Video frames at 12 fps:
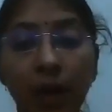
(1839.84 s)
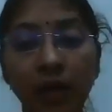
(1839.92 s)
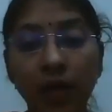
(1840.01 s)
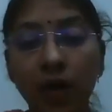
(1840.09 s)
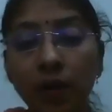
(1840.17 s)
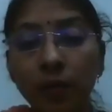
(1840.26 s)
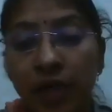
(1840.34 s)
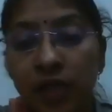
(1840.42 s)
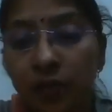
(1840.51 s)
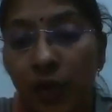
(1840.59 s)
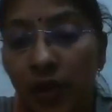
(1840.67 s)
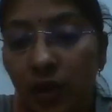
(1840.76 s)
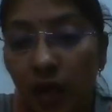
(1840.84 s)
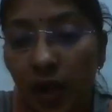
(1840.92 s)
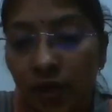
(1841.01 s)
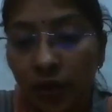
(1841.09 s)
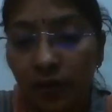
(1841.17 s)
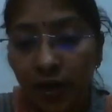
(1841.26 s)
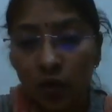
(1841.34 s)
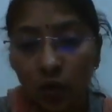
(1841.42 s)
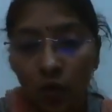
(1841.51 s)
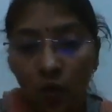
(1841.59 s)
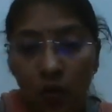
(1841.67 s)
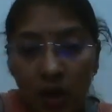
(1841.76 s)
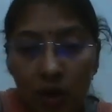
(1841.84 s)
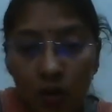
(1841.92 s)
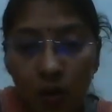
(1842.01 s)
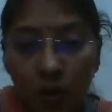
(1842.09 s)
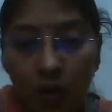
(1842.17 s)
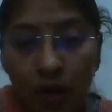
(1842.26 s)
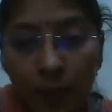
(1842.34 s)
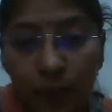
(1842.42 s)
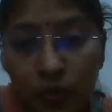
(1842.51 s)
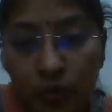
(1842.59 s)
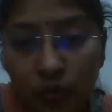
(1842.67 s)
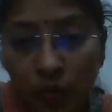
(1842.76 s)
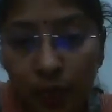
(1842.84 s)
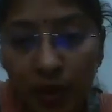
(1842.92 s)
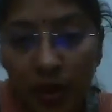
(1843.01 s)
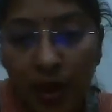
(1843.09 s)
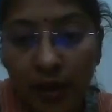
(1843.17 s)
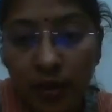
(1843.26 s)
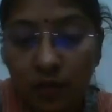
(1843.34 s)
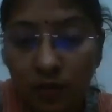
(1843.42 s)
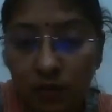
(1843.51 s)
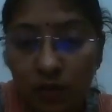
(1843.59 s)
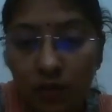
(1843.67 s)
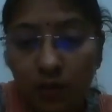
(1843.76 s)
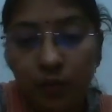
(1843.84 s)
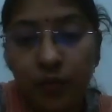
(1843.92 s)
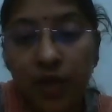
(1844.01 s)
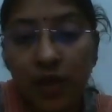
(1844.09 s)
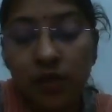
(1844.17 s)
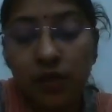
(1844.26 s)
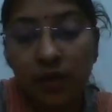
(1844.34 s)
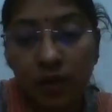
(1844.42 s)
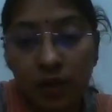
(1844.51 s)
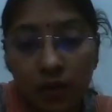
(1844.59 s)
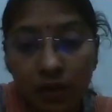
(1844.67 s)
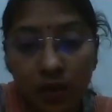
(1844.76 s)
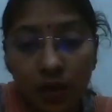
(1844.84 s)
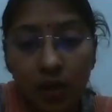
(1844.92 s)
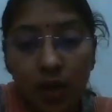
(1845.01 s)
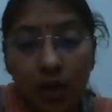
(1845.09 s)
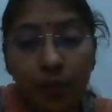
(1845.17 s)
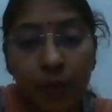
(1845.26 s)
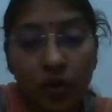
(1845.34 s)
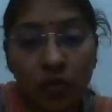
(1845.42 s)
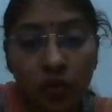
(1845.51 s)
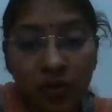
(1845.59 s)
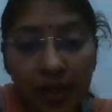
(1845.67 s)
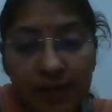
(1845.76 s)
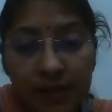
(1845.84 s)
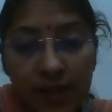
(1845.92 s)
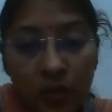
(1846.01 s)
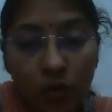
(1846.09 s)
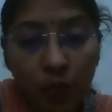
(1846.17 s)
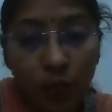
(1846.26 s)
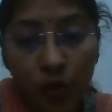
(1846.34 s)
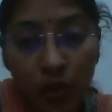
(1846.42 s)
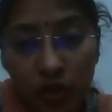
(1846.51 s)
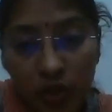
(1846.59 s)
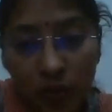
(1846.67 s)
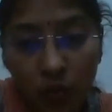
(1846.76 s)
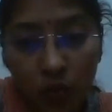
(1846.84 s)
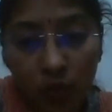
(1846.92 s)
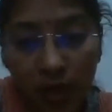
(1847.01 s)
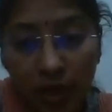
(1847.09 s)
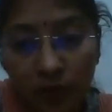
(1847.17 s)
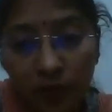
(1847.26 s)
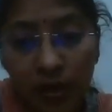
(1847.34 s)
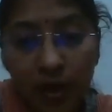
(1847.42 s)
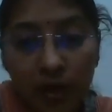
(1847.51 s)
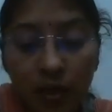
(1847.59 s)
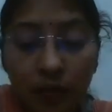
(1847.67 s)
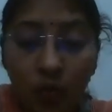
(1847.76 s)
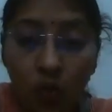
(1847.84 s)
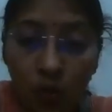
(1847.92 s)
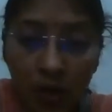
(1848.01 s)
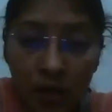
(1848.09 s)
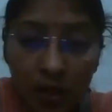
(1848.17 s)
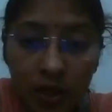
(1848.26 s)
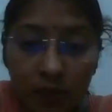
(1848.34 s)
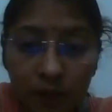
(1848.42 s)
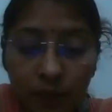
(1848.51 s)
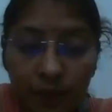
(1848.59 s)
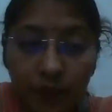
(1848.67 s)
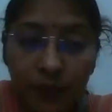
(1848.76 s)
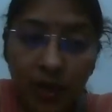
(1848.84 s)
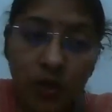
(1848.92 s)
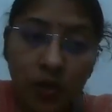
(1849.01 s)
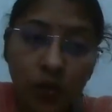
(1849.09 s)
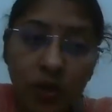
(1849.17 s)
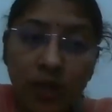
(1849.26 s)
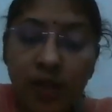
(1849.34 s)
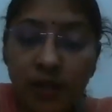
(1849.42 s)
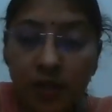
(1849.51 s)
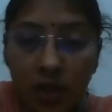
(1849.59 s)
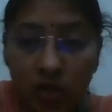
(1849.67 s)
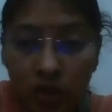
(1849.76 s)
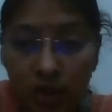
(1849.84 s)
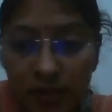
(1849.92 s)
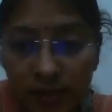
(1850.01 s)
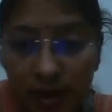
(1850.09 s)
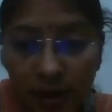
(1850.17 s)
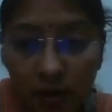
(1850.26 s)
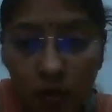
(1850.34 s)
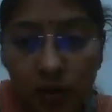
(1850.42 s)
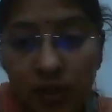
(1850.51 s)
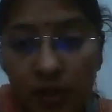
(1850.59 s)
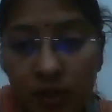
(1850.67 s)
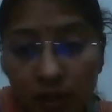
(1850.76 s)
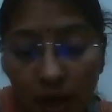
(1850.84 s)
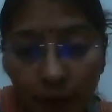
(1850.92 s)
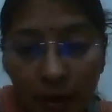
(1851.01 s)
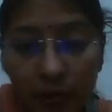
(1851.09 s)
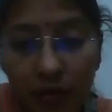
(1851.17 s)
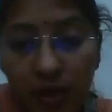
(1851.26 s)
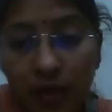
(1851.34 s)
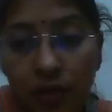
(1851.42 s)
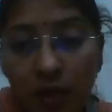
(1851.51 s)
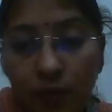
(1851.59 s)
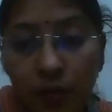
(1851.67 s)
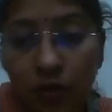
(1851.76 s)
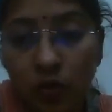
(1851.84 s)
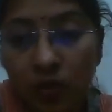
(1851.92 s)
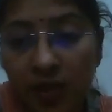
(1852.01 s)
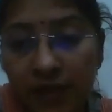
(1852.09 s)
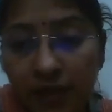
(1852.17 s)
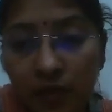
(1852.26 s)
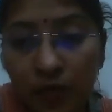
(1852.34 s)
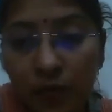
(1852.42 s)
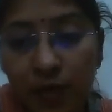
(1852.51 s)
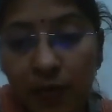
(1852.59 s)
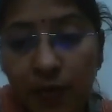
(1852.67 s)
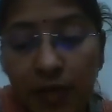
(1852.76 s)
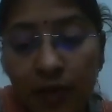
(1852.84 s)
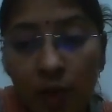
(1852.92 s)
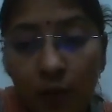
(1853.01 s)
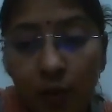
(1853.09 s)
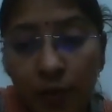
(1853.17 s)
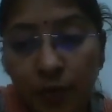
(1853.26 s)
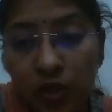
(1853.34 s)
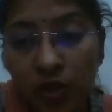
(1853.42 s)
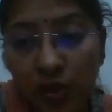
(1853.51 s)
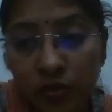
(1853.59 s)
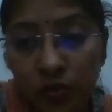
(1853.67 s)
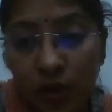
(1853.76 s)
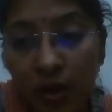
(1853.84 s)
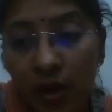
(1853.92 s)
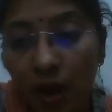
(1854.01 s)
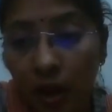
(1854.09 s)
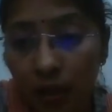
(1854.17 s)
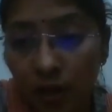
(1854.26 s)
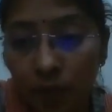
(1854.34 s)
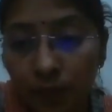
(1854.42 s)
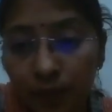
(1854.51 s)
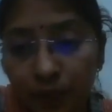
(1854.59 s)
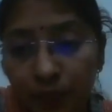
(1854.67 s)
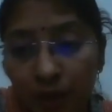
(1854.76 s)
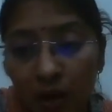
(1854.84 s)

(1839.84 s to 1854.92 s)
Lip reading: Medical management, whether by local or laparoscopic guided, we insert methotrexate, potassium chloride, we can give locally into the gestational sac, or systemic, we can give methotrexate 50 mg per meter square IM,